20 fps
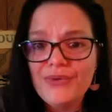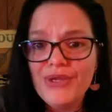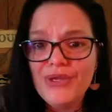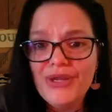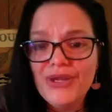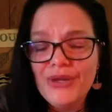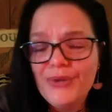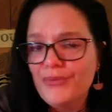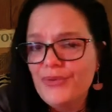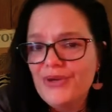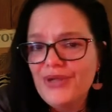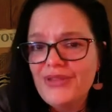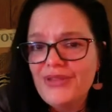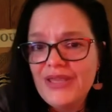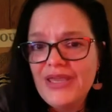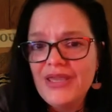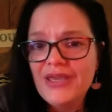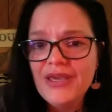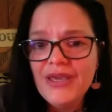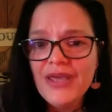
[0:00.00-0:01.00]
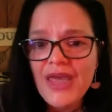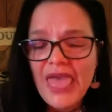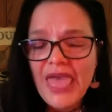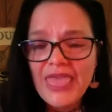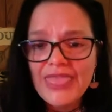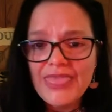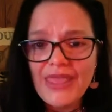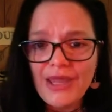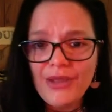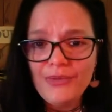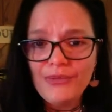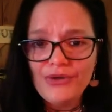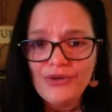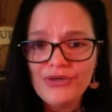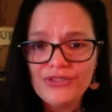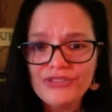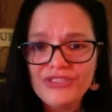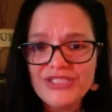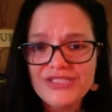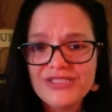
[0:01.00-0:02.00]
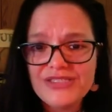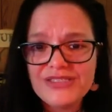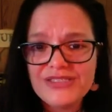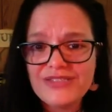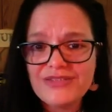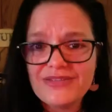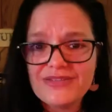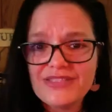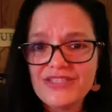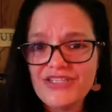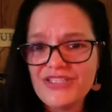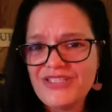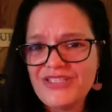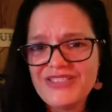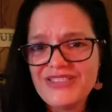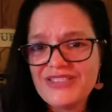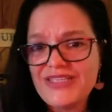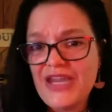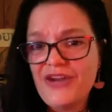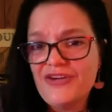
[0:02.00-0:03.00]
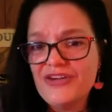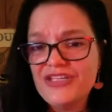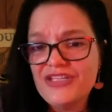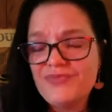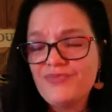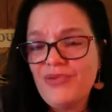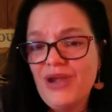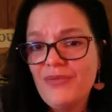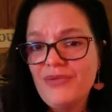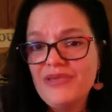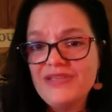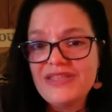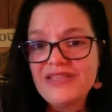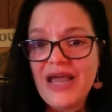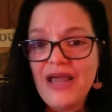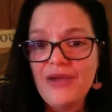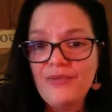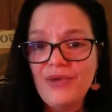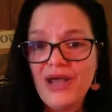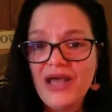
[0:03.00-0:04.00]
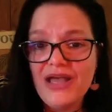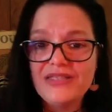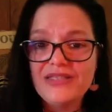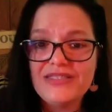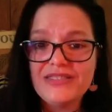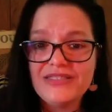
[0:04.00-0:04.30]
You know, really, they were just as scared as probably as I was.